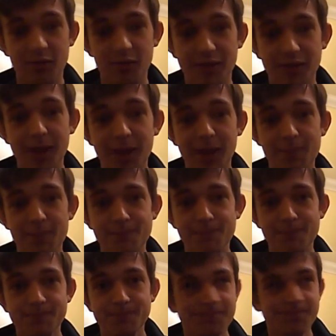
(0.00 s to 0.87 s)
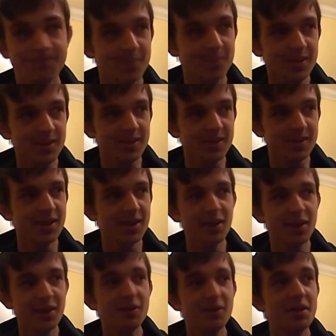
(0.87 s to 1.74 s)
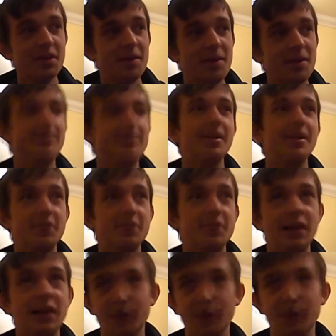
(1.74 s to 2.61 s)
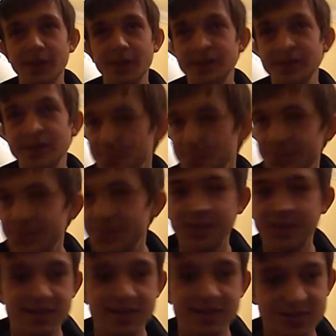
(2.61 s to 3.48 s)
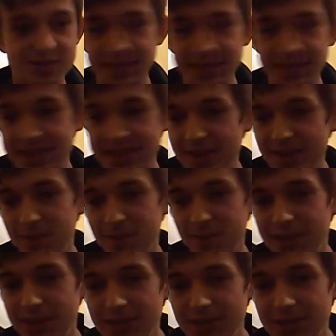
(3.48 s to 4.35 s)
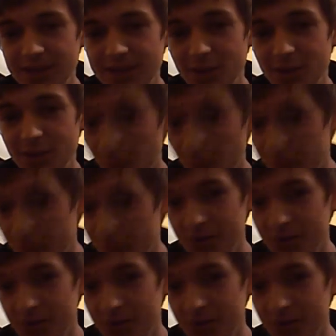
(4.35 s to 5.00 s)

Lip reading: that. And I love how they made that scary, because I just made that completely not.